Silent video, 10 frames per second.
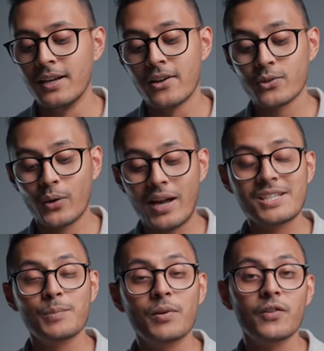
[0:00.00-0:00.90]
So I
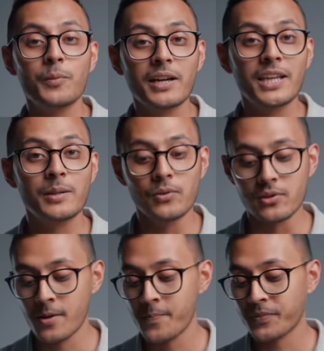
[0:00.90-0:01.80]
actually prefer my
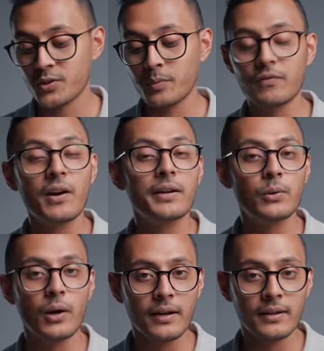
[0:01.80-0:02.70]
keyboards to be very
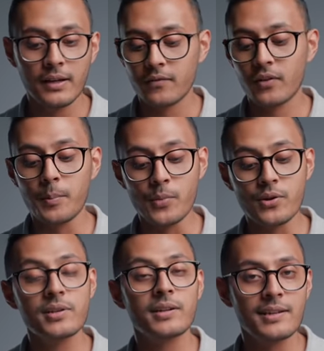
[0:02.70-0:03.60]
quiet, very
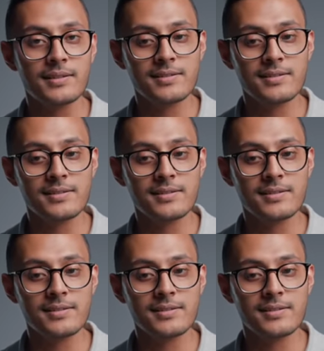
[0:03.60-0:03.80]
muted in